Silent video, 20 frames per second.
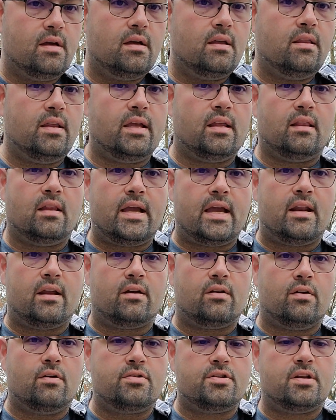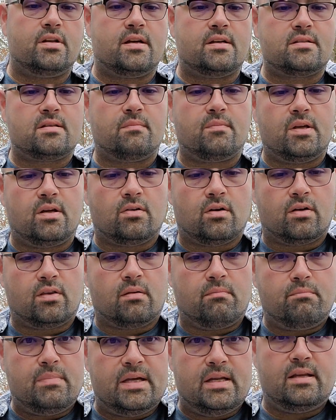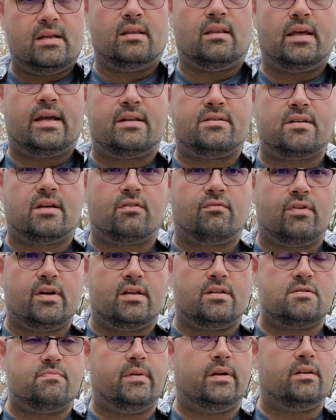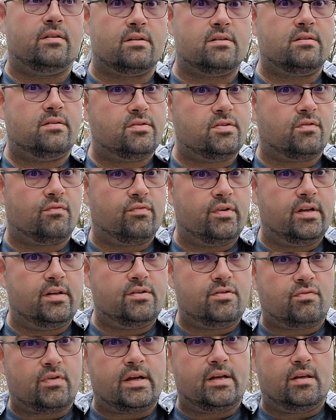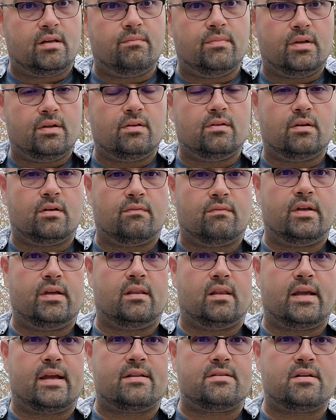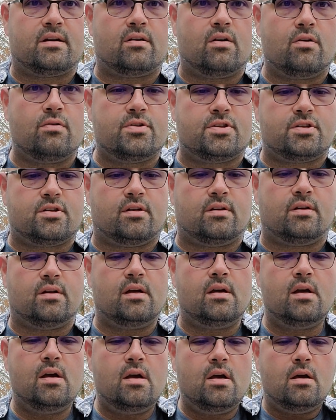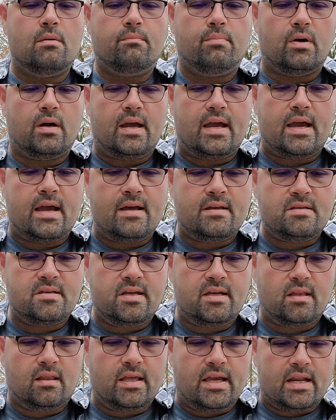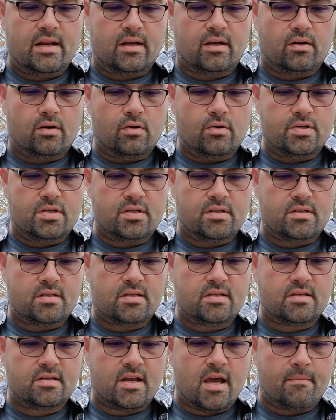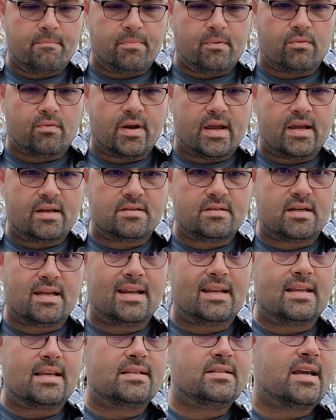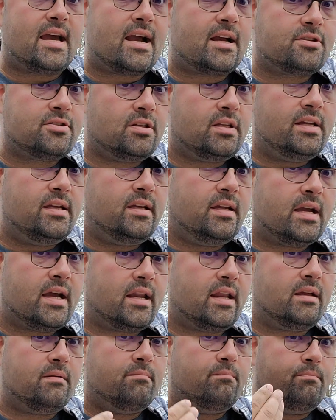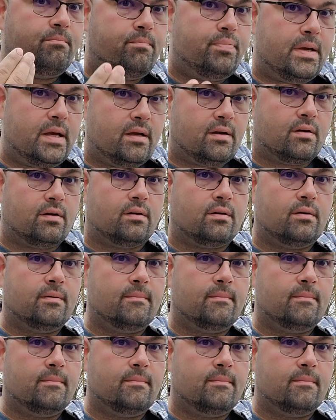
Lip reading: The Atlantic Ocean has something called the Mid-Atlantic Ridge because there's a ridge right in the middle of the Atlantic Ocean. But as the Atlantic Ocean separates, it's actually getting bigger.